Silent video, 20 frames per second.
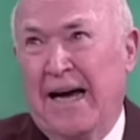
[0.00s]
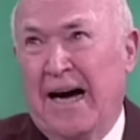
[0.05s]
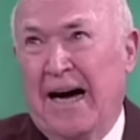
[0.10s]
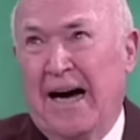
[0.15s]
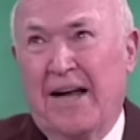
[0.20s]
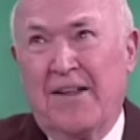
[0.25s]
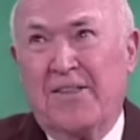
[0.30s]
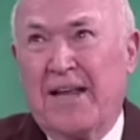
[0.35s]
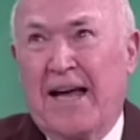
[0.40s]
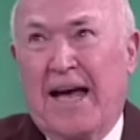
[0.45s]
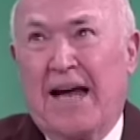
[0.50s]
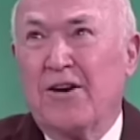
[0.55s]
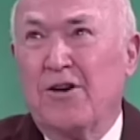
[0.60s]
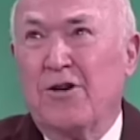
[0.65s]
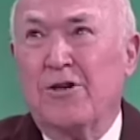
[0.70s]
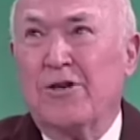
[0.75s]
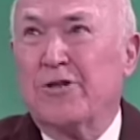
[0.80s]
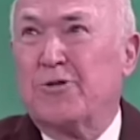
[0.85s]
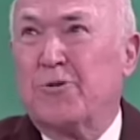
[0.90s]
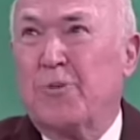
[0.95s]
That
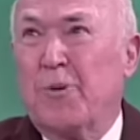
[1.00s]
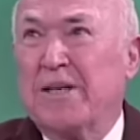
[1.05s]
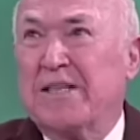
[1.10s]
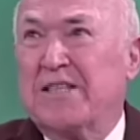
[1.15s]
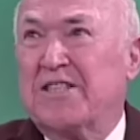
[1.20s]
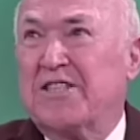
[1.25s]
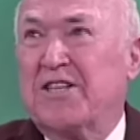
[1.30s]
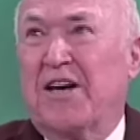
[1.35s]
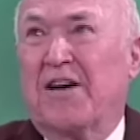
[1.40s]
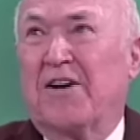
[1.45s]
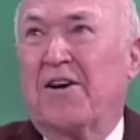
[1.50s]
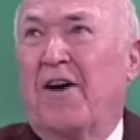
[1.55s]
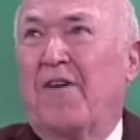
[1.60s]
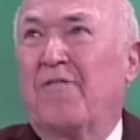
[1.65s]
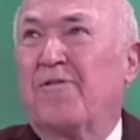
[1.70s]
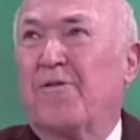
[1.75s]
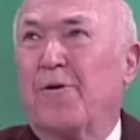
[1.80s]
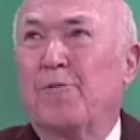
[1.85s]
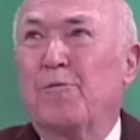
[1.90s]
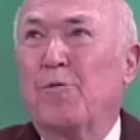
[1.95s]
news was shut
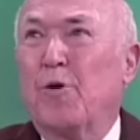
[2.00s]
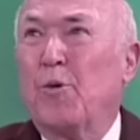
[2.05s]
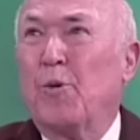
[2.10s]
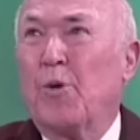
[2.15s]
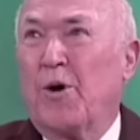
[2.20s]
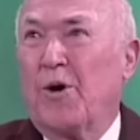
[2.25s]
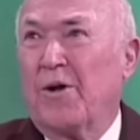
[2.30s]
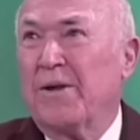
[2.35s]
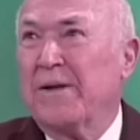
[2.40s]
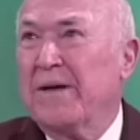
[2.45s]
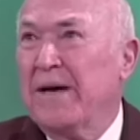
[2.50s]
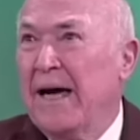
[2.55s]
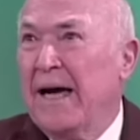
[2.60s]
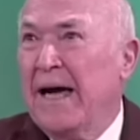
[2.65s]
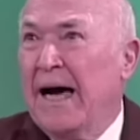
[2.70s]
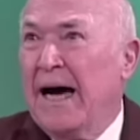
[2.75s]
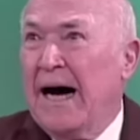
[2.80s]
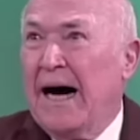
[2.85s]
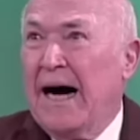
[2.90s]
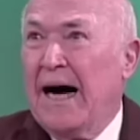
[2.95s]
off from the world.
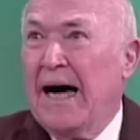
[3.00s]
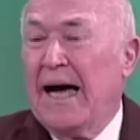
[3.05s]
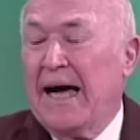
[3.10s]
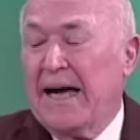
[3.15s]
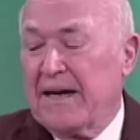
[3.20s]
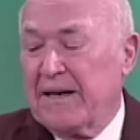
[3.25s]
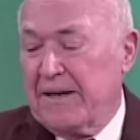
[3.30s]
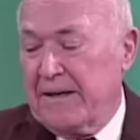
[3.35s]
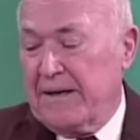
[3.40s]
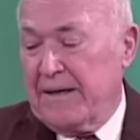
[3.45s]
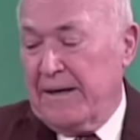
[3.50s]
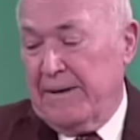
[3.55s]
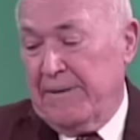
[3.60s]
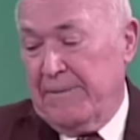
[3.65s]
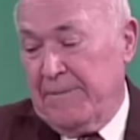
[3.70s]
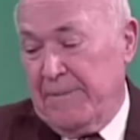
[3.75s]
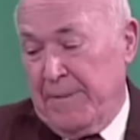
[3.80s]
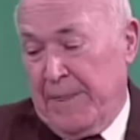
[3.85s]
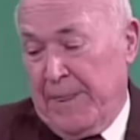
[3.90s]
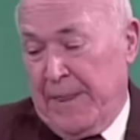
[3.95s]

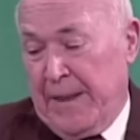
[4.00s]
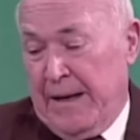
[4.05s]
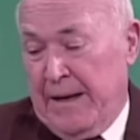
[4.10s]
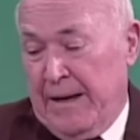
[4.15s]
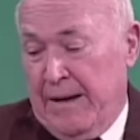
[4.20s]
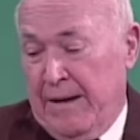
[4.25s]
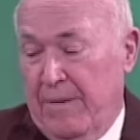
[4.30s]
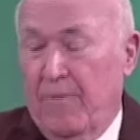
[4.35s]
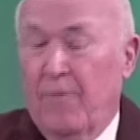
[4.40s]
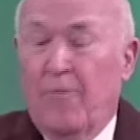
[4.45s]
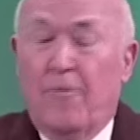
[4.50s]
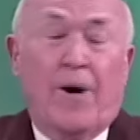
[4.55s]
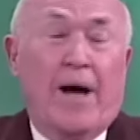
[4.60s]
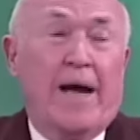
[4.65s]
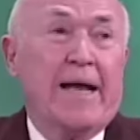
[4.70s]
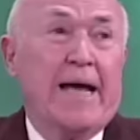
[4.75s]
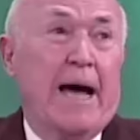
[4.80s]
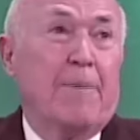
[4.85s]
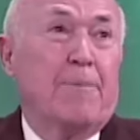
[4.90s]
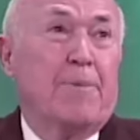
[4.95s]

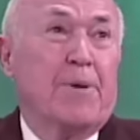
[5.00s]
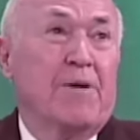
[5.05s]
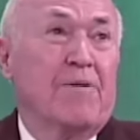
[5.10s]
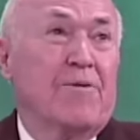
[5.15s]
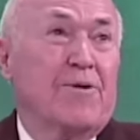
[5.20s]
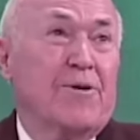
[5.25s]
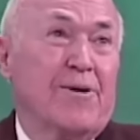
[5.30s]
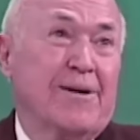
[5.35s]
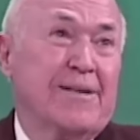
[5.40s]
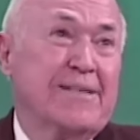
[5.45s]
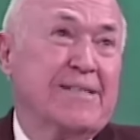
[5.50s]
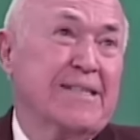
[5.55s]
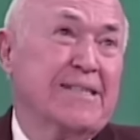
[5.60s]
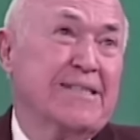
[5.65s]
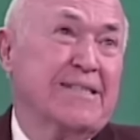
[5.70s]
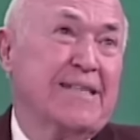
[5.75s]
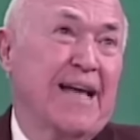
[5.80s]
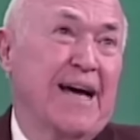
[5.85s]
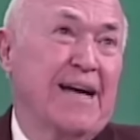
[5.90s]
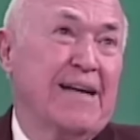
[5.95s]
What happened, of course,
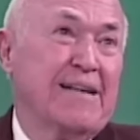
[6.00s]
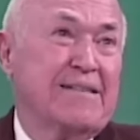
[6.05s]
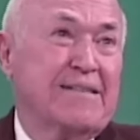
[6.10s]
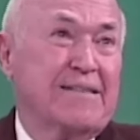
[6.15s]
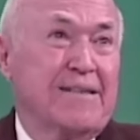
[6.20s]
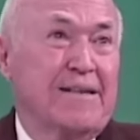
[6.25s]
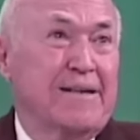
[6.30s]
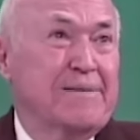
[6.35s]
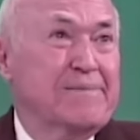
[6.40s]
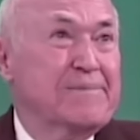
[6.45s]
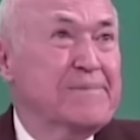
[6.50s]
is that